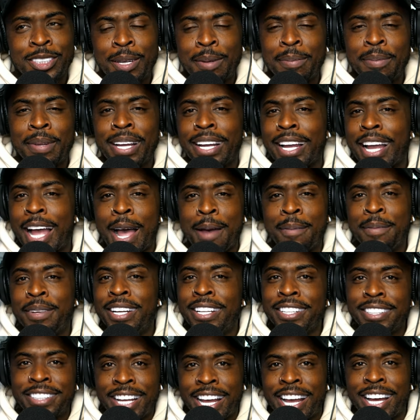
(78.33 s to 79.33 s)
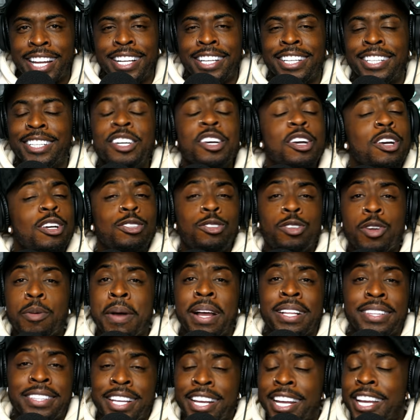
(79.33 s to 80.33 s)
So I'm like, I'm in Atlanta
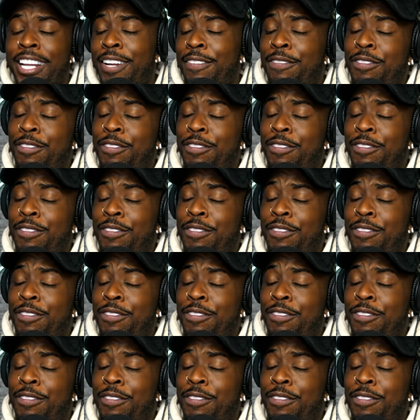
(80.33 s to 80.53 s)
doing my thing.